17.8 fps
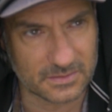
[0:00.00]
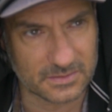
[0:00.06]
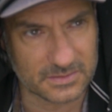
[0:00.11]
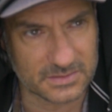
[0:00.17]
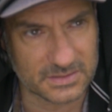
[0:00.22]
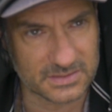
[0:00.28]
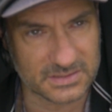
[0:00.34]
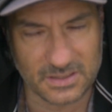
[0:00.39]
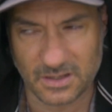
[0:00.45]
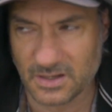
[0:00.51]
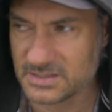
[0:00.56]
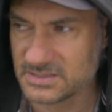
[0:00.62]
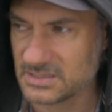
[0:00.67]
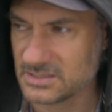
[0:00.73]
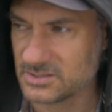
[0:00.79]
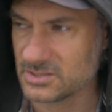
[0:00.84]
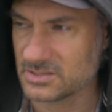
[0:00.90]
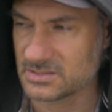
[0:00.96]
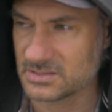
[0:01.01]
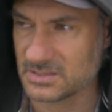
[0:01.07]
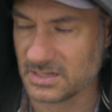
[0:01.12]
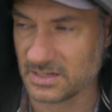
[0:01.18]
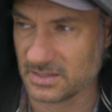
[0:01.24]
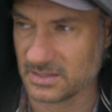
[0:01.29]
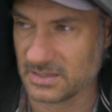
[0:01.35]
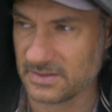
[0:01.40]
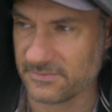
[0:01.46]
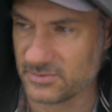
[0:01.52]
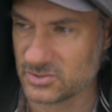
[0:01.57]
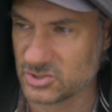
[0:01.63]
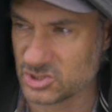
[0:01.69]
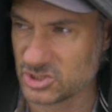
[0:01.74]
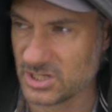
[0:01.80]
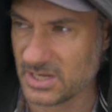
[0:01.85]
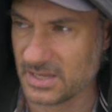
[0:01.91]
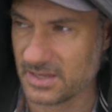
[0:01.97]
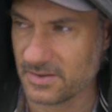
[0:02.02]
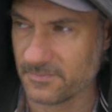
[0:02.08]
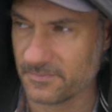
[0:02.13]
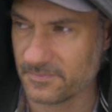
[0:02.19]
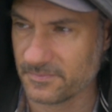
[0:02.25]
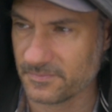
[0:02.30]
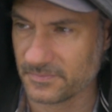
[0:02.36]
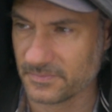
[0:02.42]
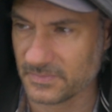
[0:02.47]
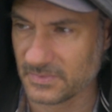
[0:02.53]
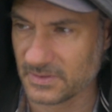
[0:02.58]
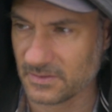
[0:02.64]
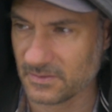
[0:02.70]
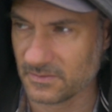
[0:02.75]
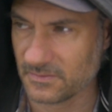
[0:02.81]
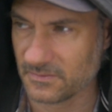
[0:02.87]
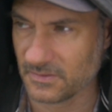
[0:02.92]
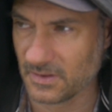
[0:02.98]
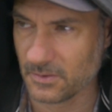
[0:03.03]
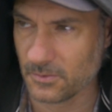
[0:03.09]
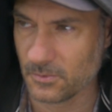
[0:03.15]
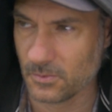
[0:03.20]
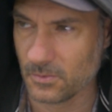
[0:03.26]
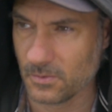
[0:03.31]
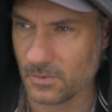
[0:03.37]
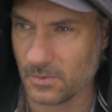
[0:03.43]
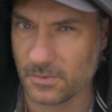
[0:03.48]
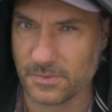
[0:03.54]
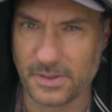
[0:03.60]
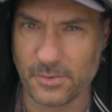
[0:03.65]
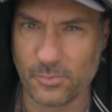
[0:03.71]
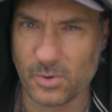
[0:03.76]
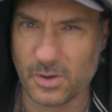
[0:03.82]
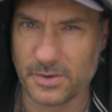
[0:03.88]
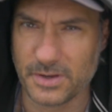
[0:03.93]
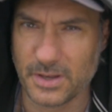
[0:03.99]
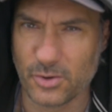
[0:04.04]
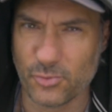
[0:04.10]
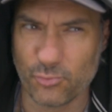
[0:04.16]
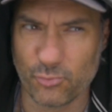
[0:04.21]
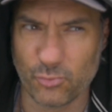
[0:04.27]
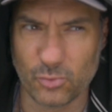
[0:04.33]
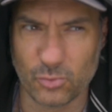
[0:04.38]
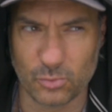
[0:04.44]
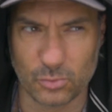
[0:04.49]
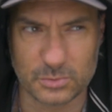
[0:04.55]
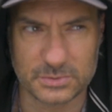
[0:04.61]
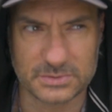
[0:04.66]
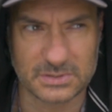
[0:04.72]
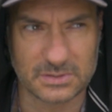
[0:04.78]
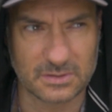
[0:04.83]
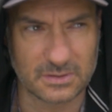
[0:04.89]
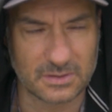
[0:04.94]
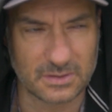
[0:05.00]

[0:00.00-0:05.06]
society just didn't give a shit. So there were no rules,